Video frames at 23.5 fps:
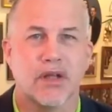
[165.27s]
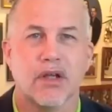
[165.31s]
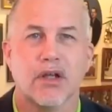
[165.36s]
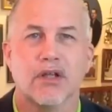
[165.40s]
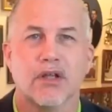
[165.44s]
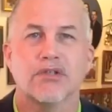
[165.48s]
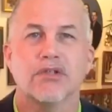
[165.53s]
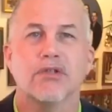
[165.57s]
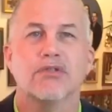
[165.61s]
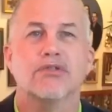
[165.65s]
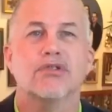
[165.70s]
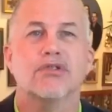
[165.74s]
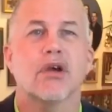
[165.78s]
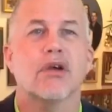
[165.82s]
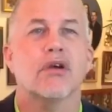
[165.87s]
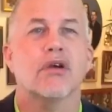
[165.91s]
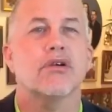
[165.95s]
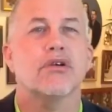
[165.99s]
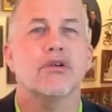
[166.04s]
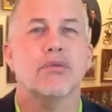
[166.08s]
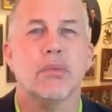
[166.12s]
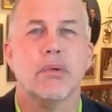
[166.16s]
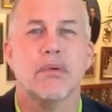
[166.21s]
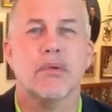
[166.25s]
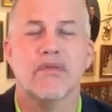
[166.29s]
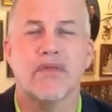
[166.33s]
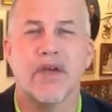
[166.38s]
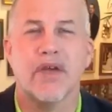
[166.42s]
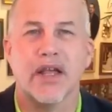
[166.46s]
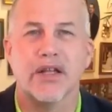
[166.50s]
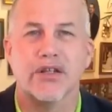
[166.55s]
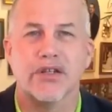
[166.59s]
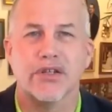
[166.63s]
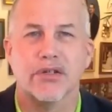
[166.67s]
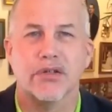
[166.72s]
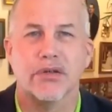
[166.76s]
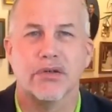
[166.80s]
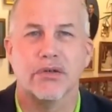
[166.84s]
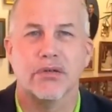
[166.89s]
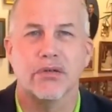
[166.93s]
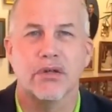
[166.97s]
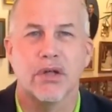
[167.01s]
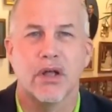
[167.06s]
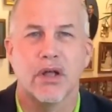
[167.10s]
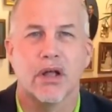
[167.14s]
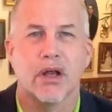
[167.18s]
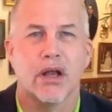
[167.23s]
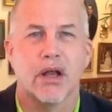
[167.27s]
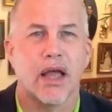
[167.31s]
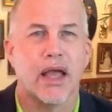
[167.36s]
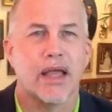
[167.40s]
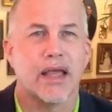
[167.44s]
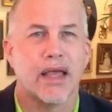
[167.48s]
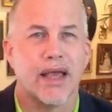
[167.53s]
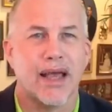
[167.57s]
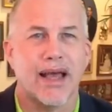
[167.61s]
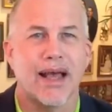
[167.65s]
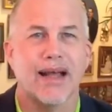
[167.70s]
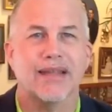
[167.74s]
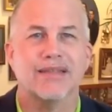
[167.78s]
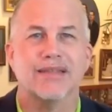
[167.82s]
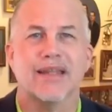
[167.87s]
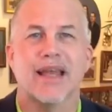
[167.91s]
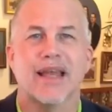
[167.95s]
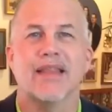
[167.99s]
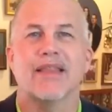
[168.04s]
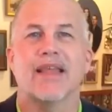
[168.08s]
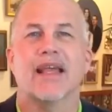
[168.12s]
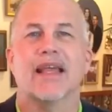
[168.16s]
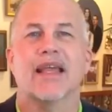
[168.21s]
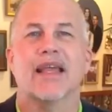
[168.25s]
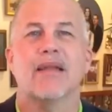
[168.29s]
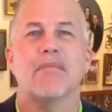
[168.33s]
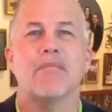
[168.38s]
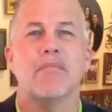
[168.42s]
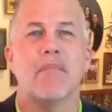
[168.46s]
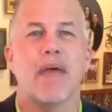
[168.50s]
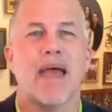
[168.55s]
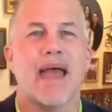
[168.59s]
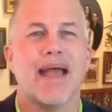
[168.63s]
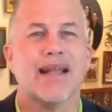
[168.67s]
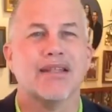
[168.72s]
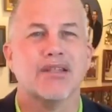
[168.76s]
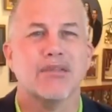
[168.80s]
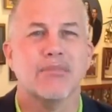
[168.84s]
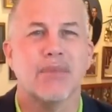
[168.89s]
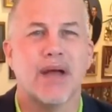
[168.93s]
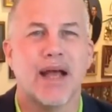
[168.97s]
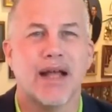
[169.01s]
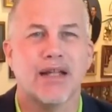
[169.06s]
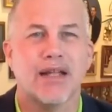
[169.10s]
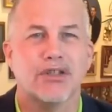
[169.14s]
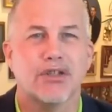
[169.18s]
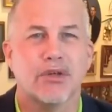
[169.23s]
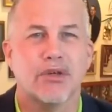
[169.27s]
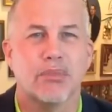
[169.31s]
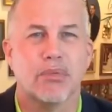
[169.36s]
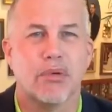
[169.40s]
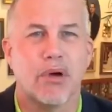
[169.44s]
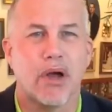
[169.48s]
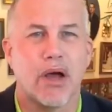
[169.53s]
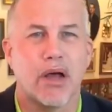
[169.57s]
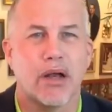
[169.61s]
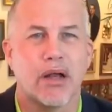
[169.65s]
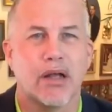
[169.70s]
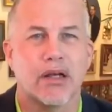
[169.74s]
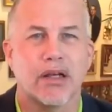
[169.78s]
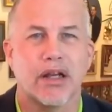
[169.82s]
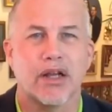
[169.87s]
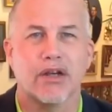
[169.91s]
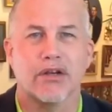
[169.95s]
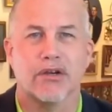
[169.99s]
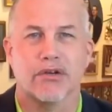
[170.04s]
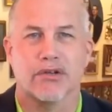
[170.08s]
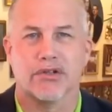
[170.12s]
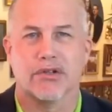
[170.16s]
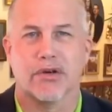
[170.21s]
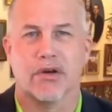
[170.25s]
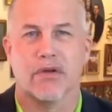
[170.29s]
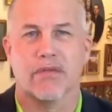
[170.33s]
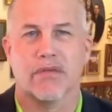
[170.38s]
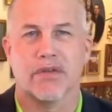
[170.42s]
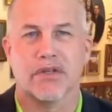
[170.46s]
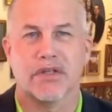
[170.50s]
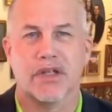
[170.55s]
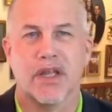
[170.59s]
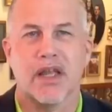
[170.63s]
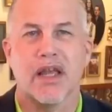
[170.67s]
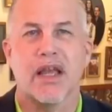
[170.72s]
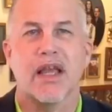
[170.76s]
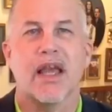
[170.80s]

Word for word: So turn to a professional like us that can maximize your product and your service